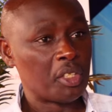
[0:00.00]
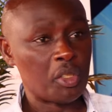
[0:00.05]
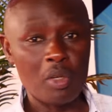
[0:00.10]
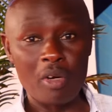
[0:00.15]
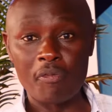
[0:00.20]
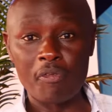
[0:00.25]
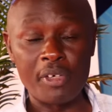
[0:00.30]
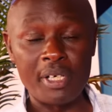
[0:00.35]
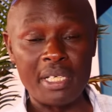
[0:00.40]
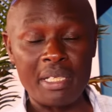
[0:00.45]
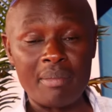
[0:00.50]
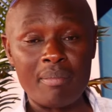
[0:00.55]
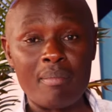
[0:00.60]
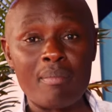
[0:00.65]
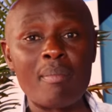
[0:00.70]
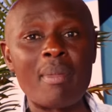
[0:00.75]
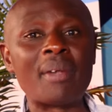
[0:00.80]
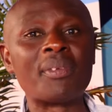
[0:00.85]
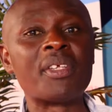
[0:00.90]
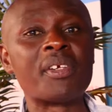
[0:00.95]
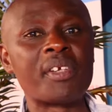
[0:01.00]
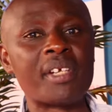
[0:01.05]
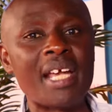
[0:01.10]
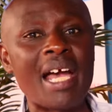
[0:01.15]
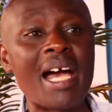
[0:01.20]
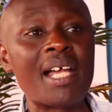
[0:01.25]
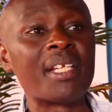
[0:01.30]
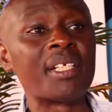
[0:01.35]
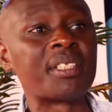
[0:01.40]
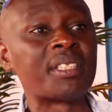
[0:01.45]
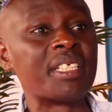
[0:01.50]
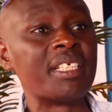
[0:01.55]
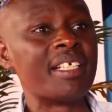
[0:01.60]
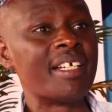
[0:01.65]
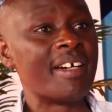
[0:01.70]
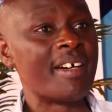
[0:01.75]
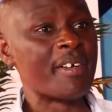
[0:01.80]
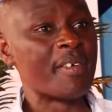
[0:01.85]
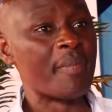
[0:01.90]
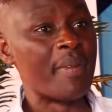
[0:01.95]
You are free. But the reality
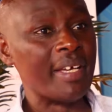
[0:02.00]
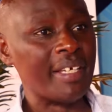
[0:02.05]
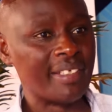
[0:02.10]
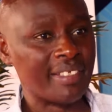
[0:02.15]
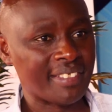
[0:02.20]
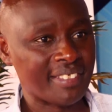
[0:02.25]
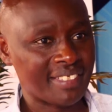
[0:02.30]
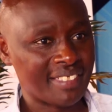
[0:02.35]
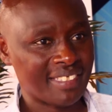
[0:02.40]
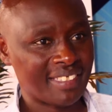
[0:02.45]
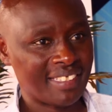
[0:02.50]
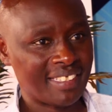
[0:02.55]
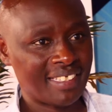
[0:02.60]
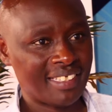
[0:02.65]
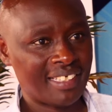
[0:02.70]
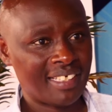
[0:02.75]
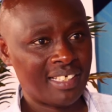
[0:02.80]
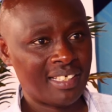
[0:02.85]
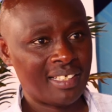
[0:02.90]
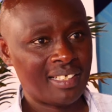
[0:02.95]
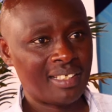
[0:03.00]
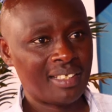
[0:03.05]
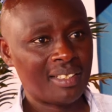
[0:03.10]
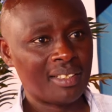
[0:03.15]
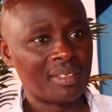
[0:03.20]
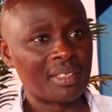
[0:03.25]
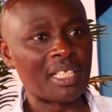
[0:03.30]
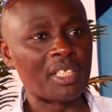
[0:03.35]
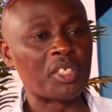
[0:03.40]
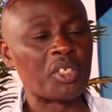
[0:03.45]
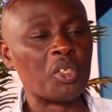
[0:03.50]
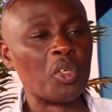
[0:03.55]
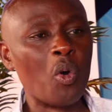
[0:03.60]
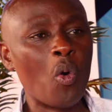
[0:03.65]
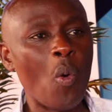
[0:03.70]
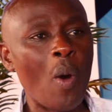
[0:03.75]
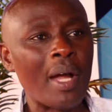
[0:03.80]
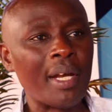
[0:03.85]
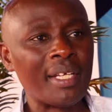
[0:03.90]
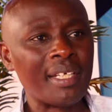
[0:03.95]
remains that no
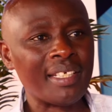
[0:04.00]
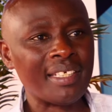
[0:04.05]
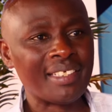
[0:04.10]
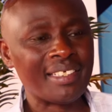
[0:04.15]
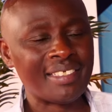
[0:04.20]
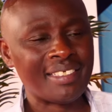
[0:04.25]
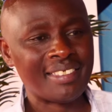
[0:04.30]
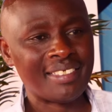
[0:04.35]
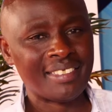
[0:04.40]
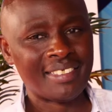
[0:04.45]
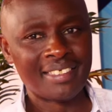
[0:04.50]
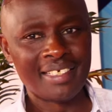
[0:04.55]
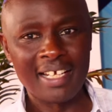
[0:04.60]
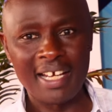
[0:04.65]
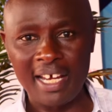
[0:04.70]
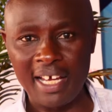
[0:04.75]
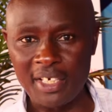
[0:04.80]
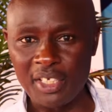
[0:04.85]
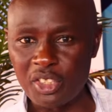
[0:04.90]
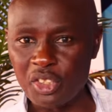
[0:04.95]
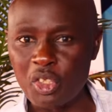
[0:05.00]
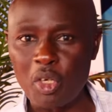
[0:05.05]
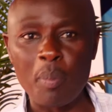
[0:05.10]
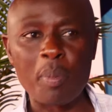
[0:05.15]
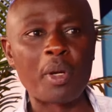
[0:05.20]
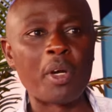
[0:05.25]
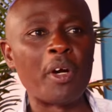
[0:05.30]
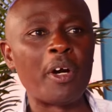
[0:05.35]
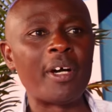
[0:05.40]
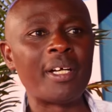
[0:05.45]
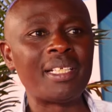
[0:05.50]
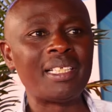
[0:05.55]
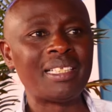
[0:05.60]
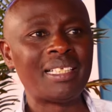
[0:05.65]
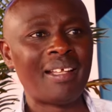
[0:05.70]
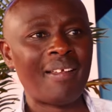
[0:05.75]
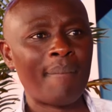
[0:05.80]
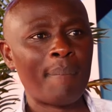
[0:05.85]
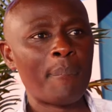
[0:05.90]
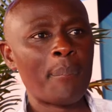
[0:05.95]
one can stop God,
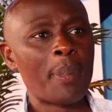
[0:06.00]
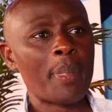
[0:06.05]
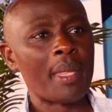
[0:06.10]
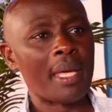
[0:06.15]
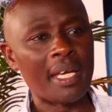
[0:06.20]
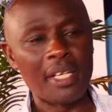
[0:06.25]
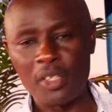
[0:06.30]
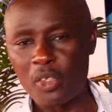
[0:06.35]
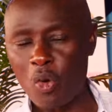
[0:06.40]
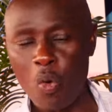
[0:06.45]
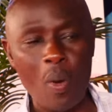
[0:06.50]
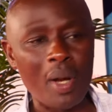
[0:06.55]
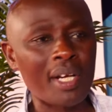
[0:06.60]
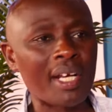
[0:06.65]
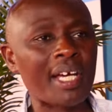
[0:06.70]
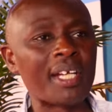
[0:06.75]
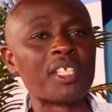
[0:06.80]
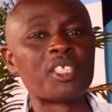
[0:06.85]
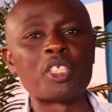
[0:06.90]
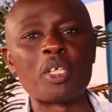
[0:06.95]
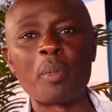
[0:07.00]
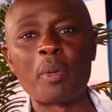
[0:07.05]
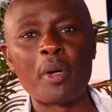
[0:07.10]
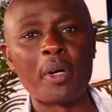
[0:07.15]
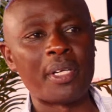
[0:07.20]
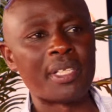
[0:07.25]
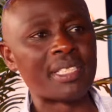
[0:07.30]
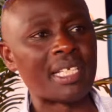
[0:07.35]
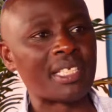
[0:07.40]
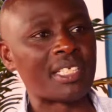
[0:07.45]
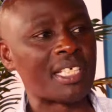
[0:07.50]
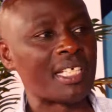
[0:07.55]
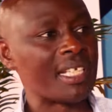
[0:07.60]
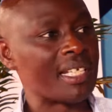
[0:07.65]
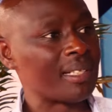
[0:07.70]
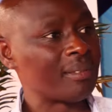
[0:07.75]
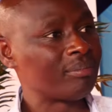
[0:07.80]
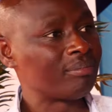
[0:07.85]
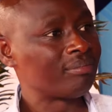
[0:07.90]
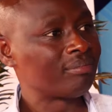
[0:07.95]
and no one can stop God's
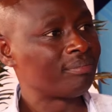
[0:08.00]
agenda.